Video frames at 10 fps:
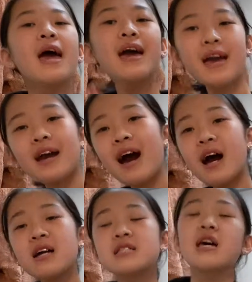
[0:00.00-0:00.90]
Hey
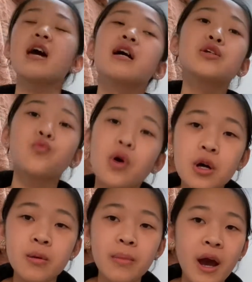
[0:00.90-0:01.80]
guys and
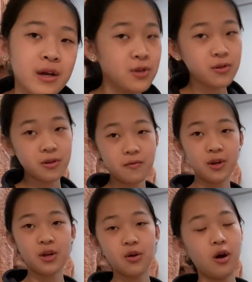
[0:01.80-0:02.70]
welcome back to another
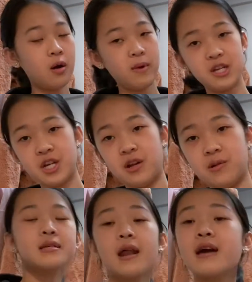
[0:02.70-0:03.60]
video on my channel.
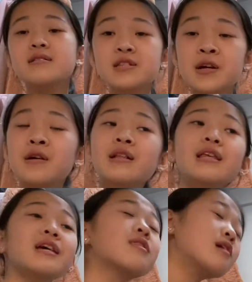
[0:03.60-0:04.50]
Today is
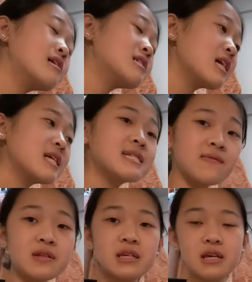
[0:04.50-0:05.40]
currently Thursday the
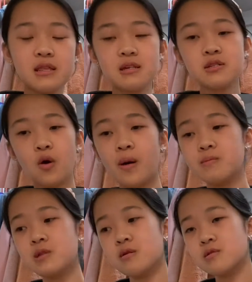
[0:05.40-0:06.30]
17th so I'm
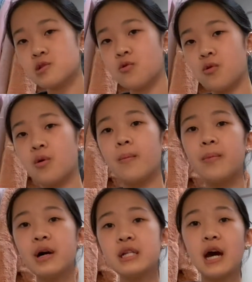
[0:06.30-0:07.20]
still in school
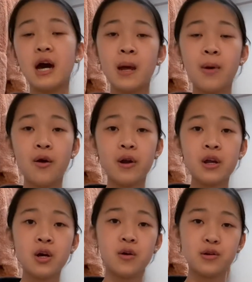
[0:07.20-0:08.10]
but I'm already
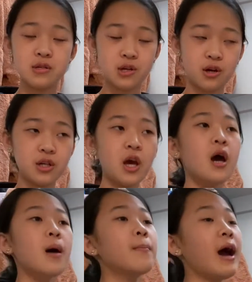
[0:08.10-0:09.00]
going to start
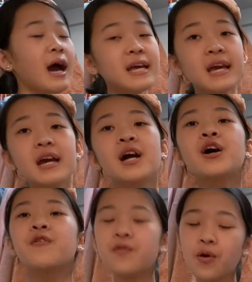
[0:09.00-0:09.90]
packing
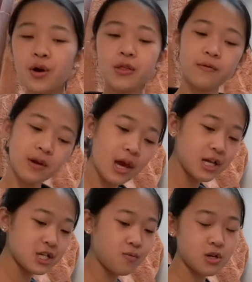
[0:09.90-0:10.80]
for the
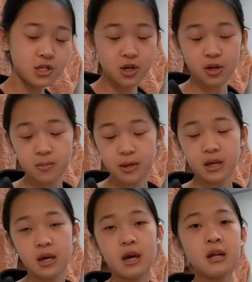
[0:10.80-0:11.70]
vacation which is going to
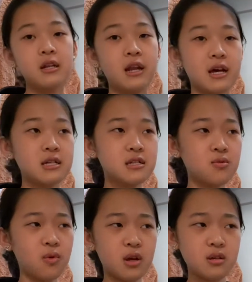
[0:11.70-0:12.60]
be next
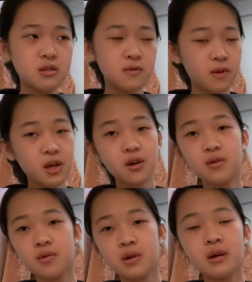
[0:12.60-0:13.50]
week's video.
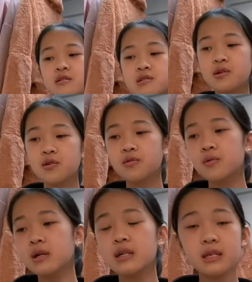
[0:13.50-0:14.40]

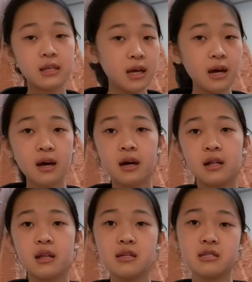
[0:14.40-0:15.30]
So yeah,
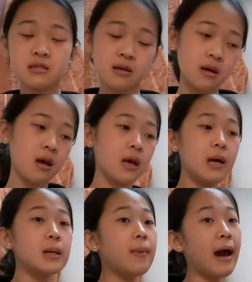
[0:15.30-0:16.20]
let's
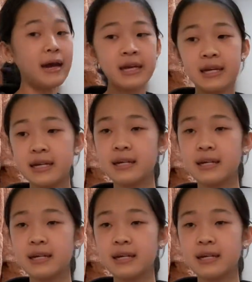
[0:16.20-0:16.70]
get packing.